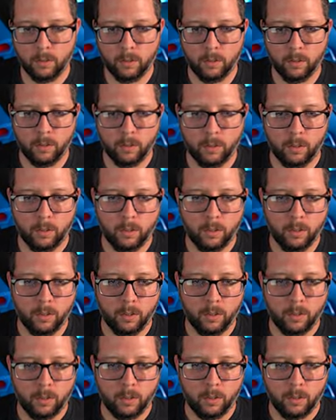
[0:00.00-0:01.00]

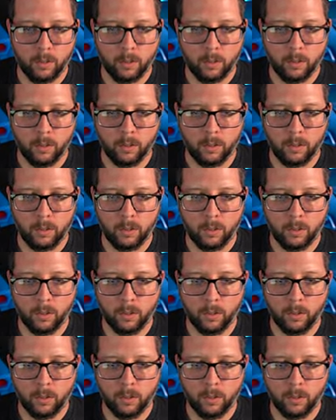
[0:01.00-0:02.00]

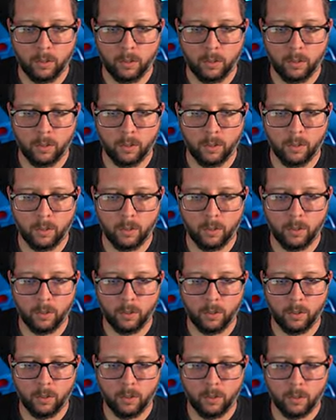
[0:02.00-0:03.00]

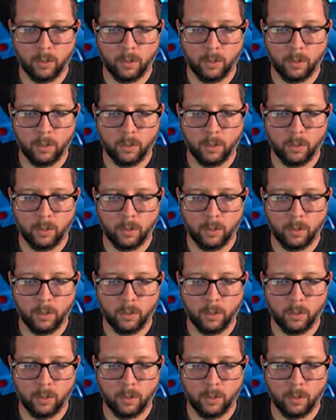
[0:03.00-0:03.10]
(no one is talking)